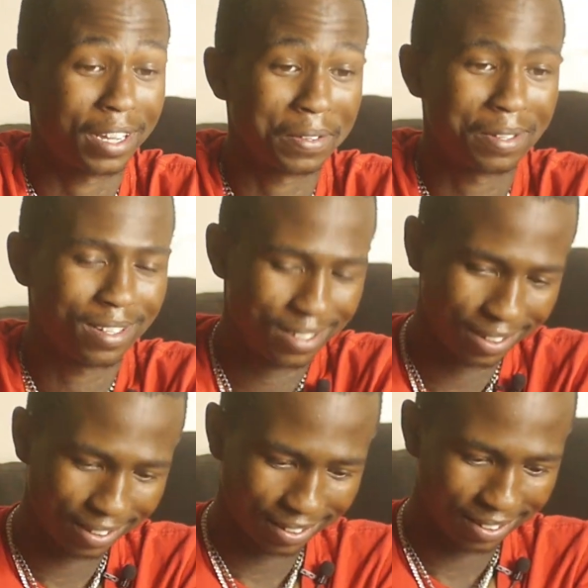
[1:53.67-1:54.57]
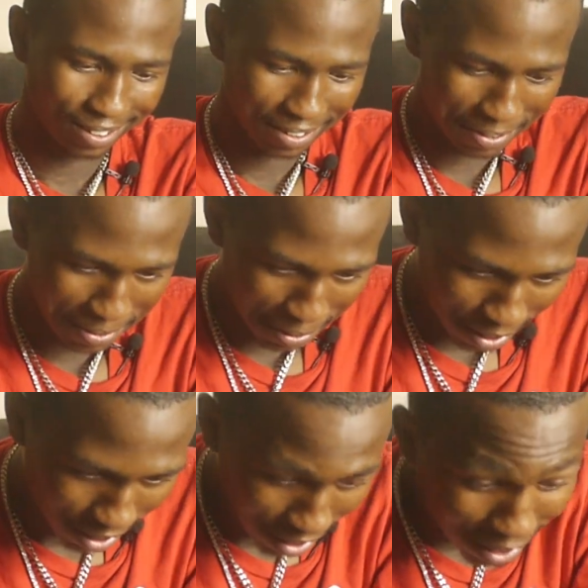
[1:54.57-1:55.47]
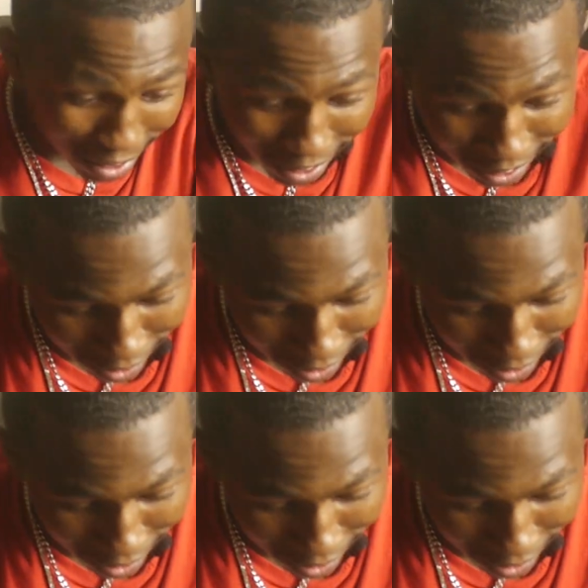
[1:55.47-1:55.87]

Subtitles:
Yeah, they have you. So you from Arizona now?